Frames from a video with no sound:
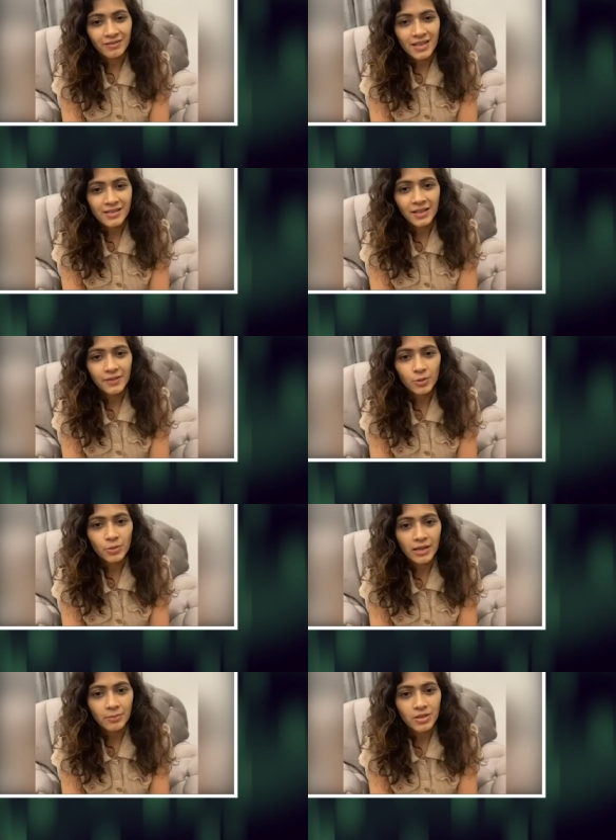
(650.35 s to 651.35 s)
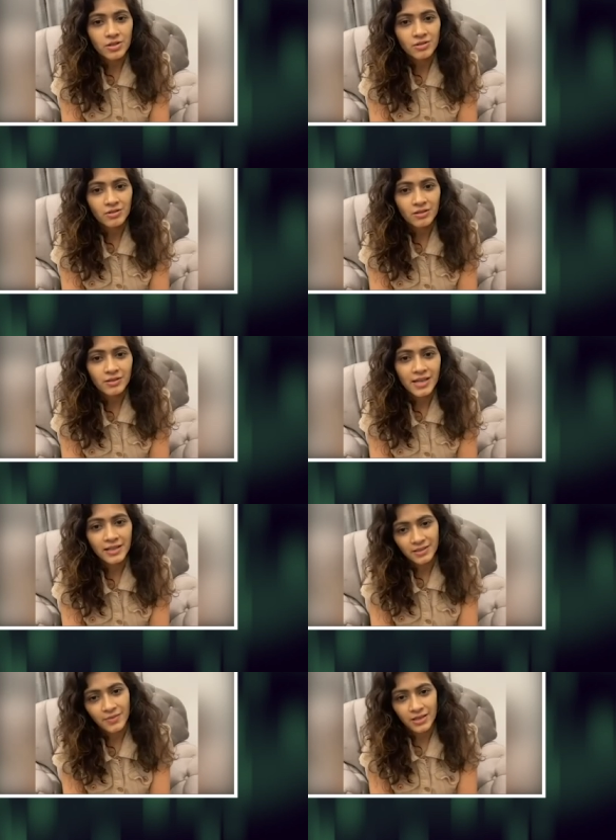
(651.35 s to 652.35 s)
doesn't give you that much
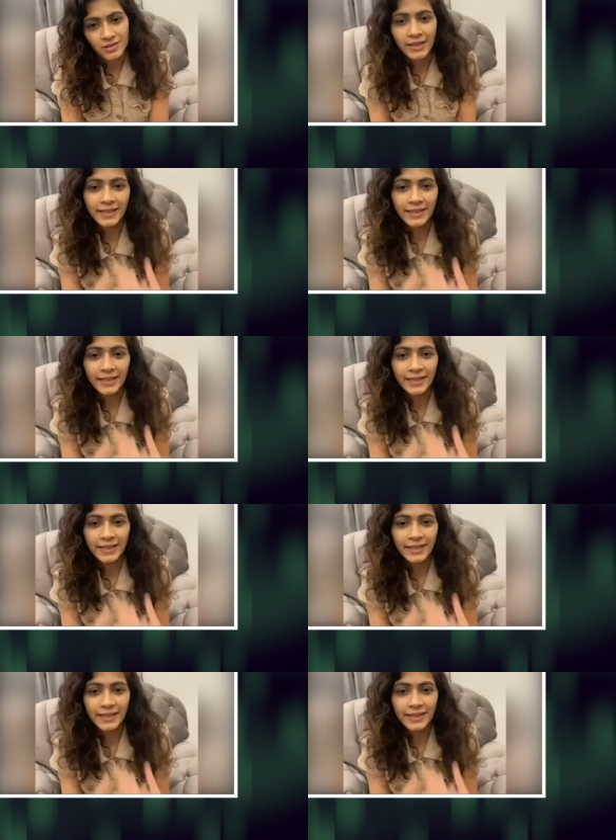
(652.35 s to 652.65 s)
satisfaction.